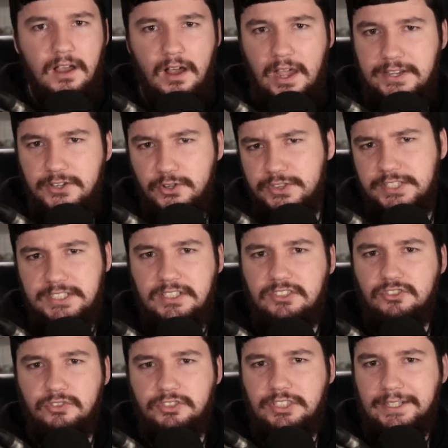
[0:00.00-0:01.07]
I know that
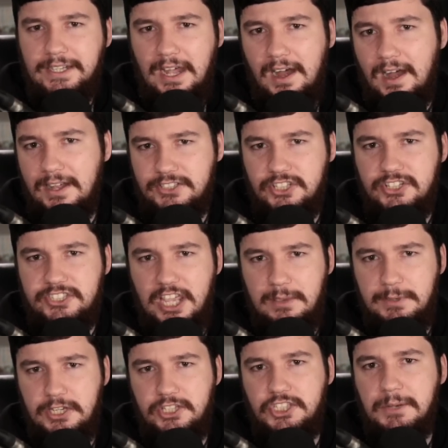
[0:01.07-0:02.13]
distros like Arch and
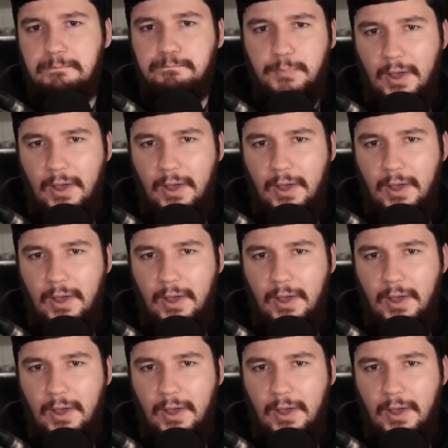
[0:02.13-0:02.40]
Debian ship